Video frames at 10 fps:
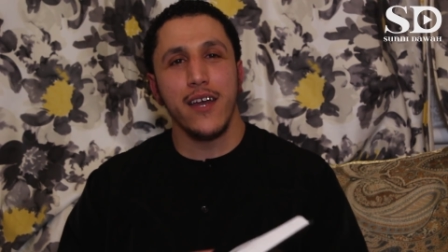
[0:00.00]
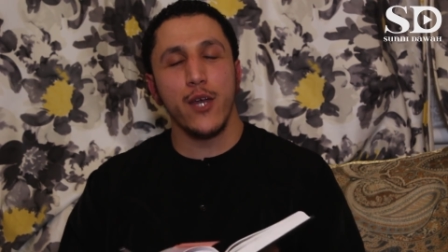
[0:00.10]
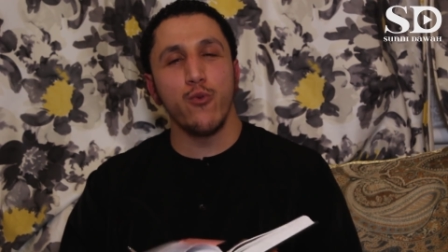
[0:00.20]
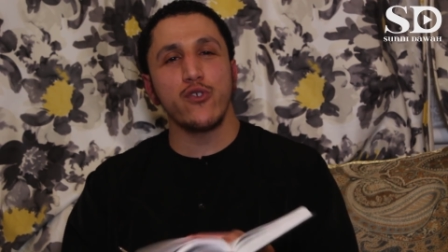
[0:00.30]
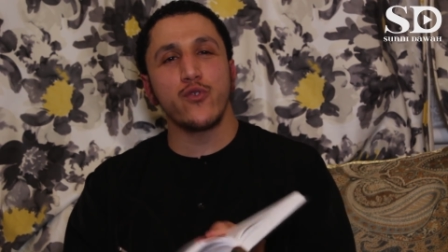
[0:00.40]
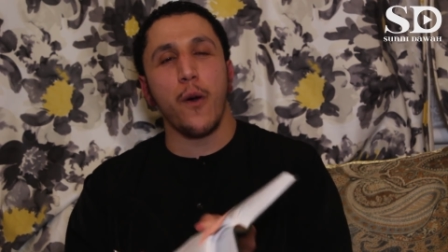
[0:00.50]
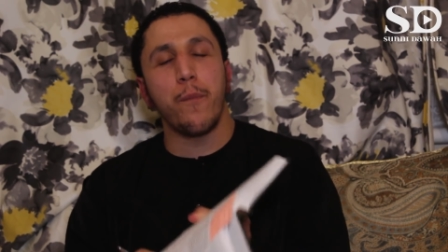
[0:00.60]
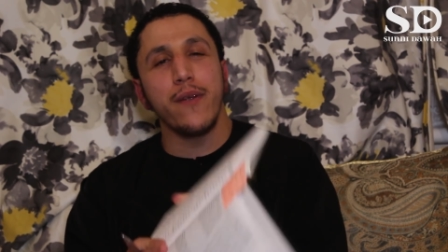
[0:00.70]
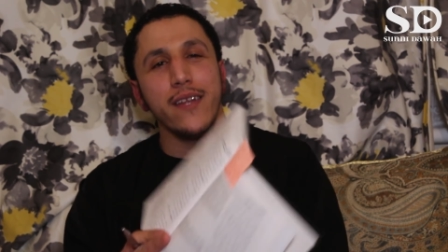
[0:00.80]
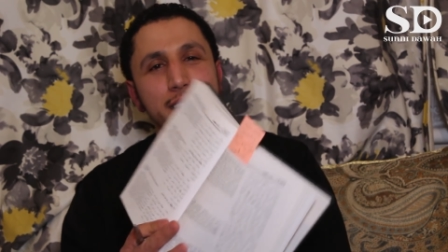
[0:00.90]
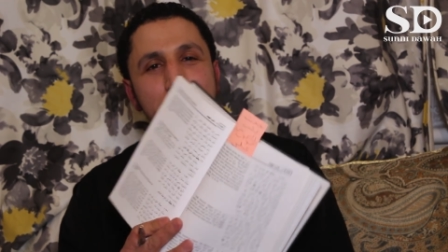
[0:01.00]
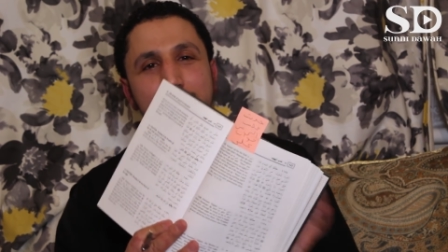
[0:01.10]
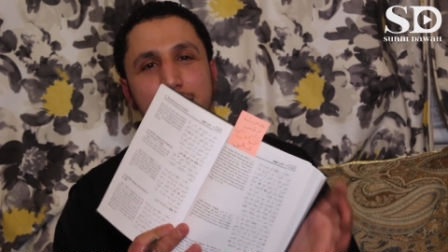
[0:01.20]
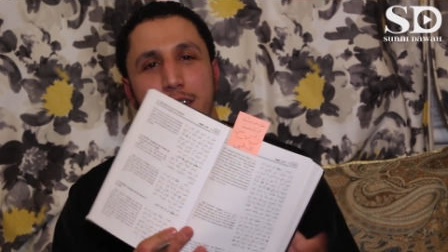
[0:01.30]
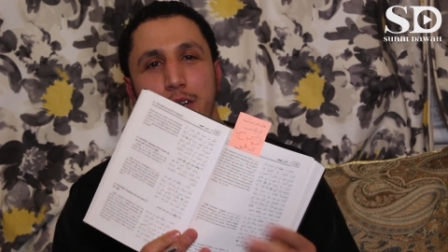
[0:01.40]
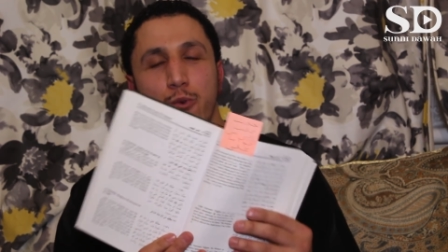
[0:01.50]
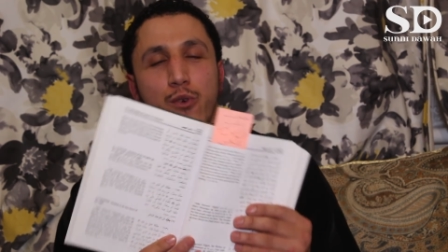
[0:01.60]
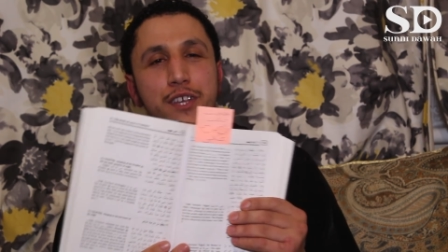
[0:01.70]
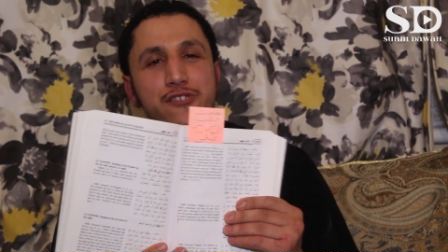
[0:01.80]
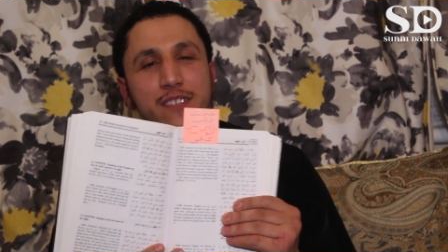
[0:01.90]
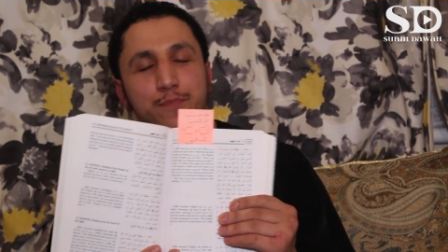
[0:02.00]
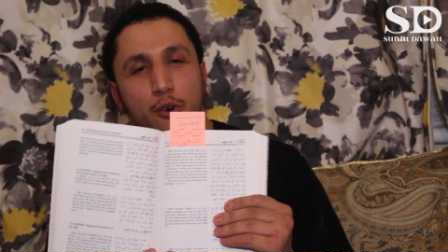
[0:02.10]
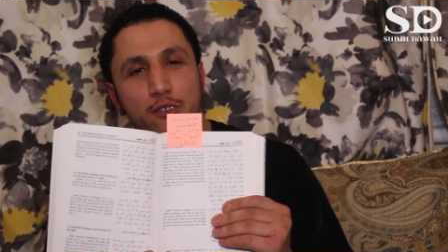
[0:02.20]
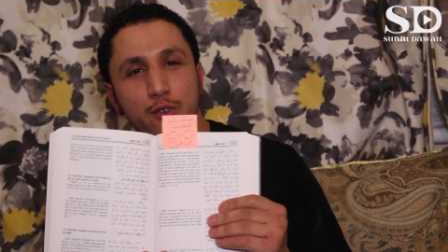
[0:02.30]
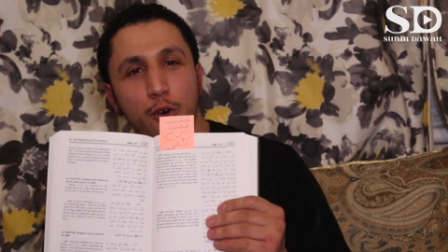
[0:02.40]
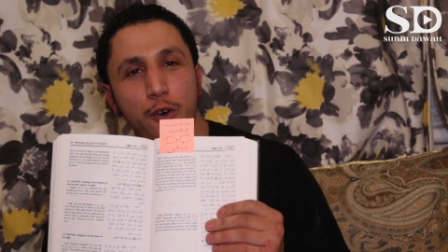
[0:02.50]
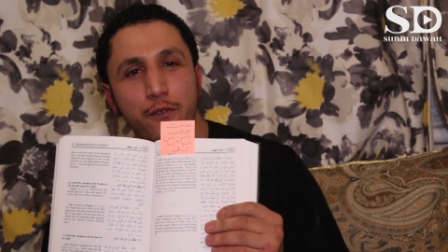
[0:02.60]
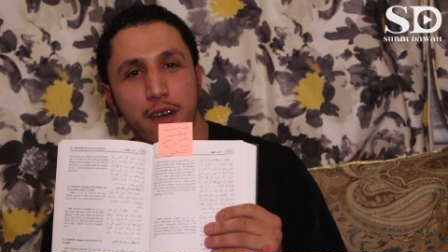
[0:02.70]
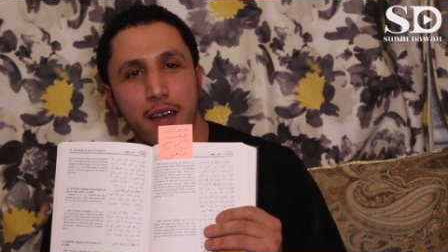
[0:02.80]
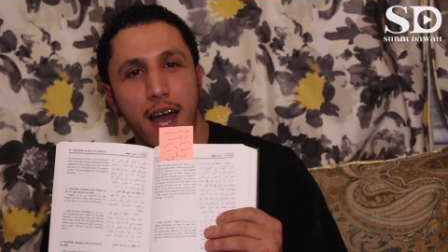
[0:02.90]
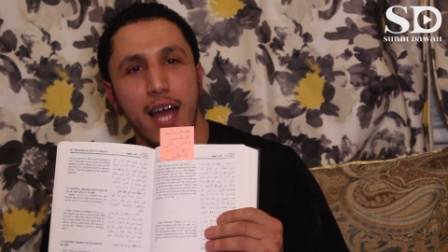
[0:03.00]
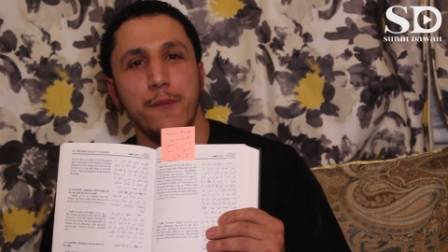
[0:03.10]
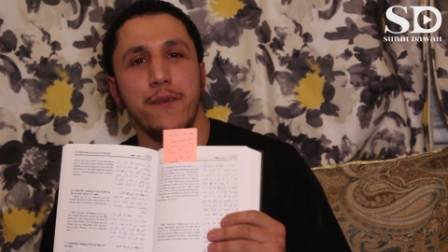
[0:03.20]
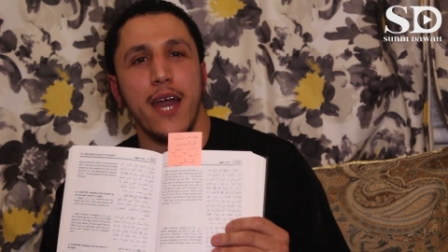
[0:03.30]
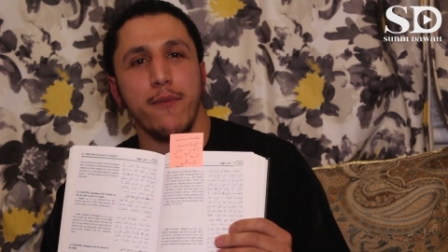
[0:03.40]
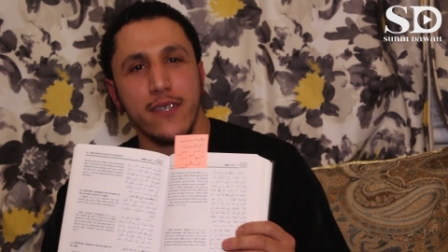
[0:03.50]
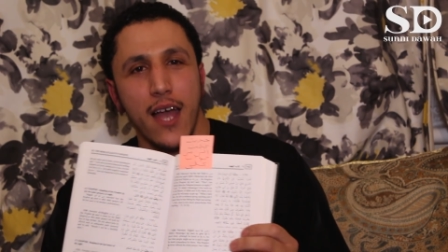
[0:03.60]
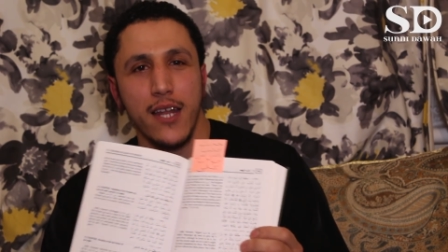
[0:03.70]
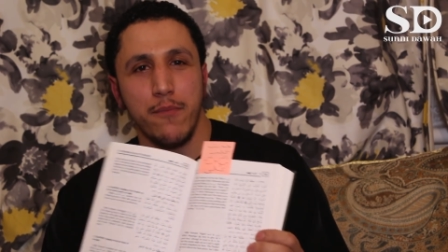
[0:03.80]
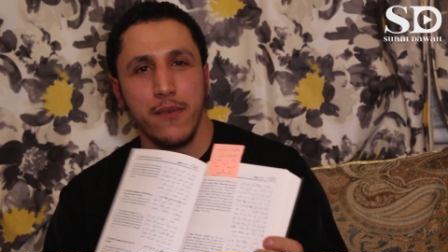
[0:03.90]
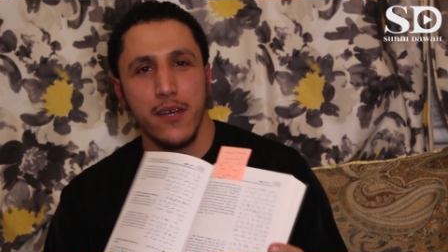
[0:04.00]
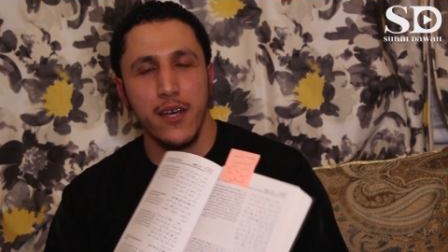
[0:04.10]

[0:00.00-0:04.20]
he was not pleased with the response of Ali bin Abi Talib.